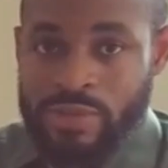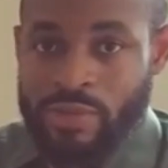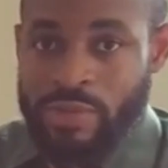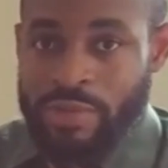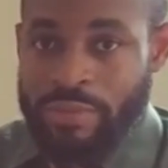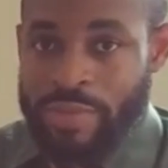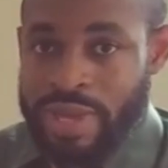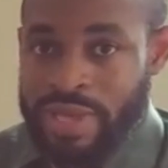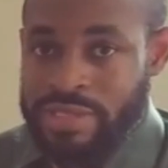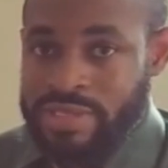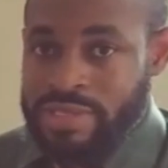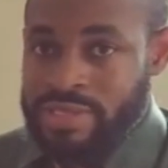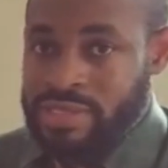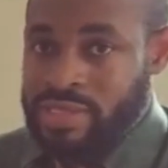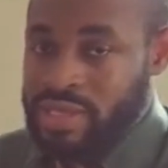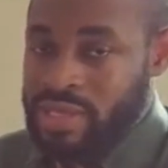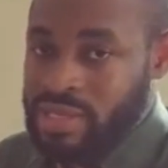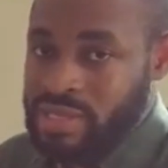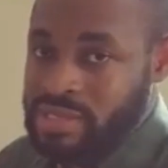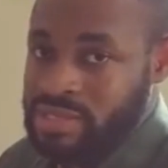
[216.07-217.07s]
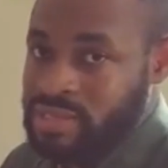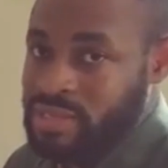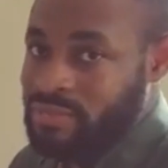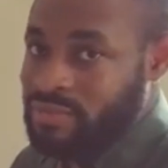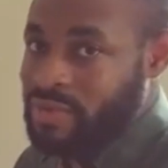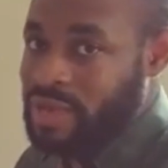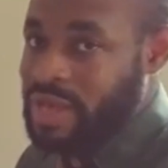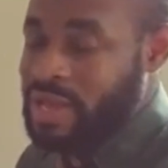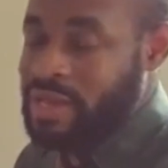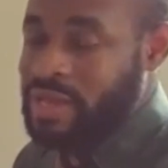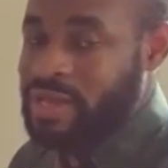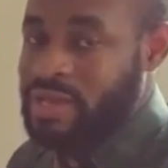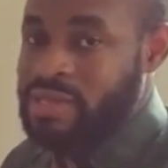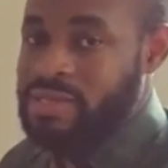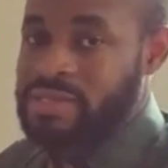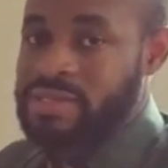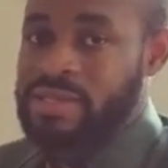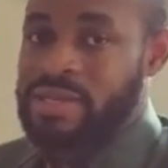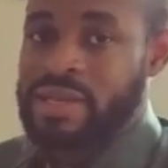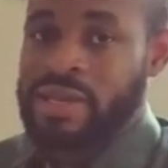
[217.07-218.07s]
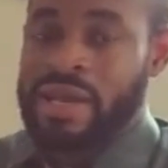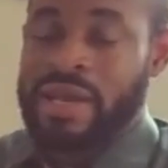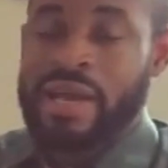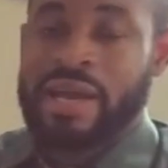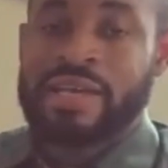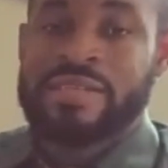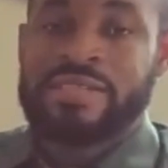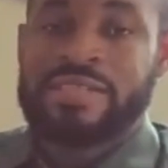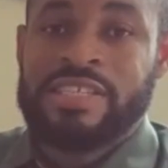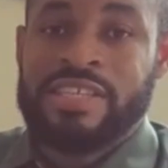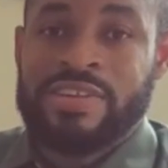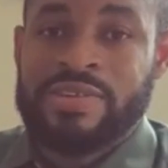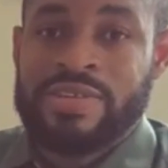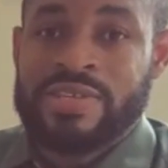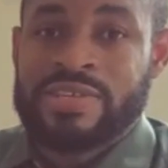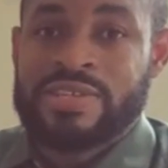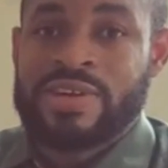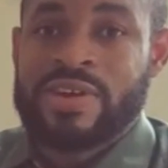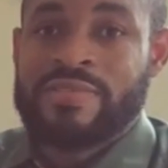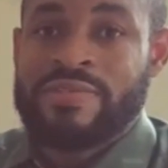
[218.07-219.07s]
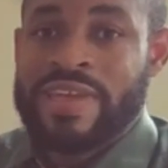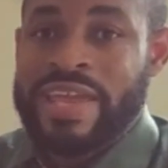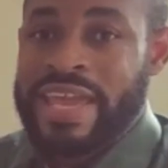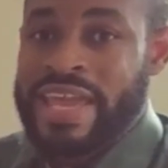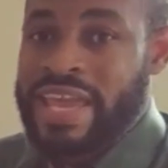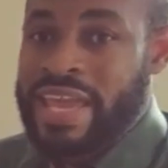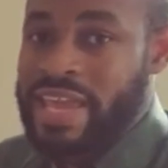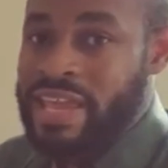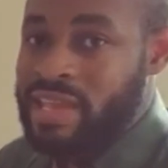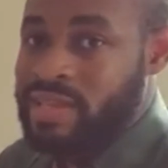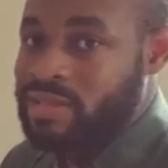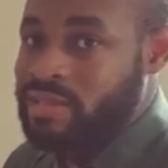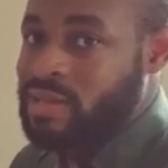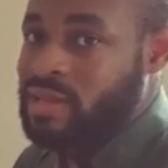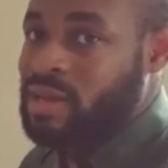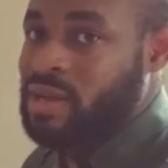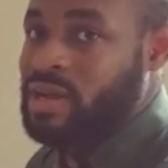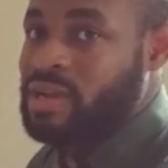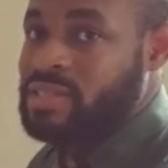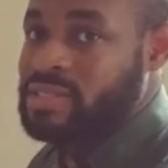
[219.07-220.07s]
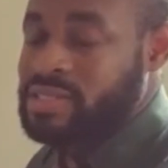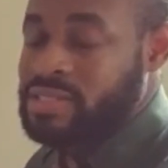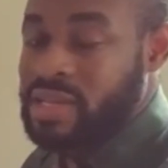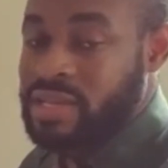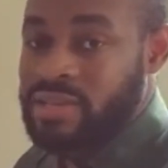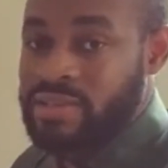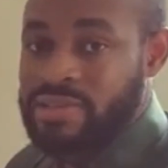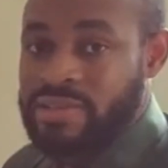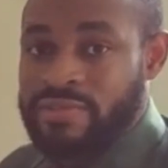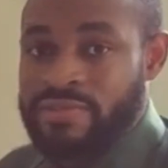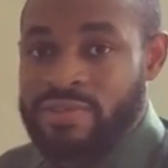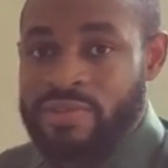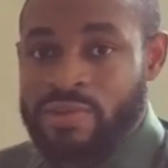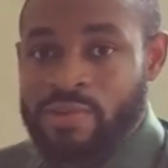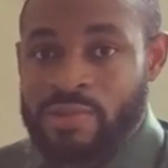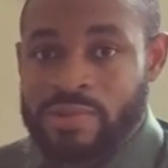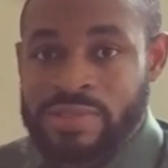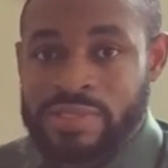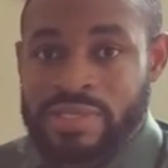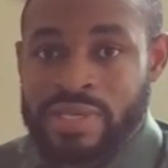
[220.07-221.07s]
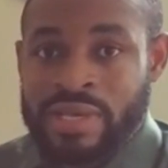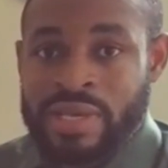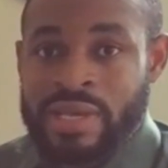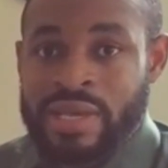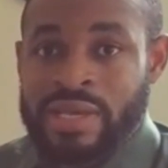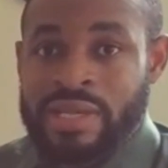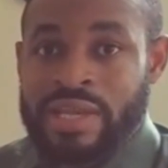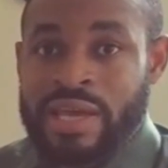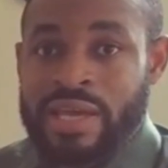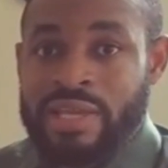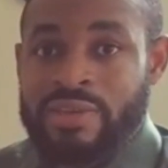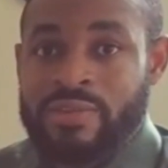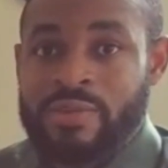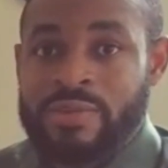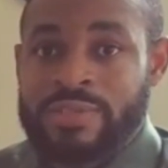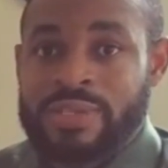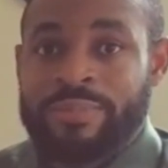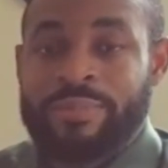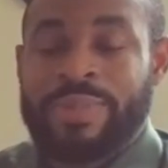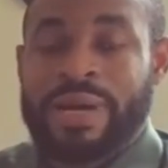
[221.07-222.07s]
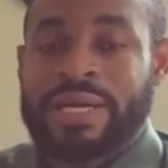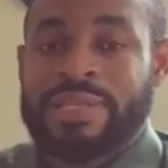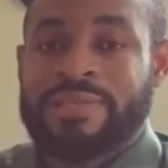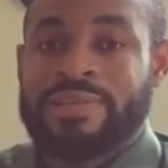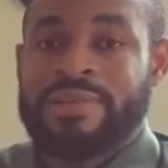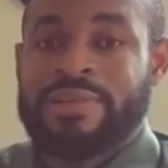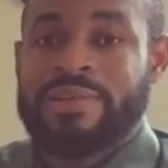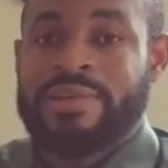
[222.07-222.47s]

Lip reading: A major scale is defined as a series of 8 consecutive notes that use a pattern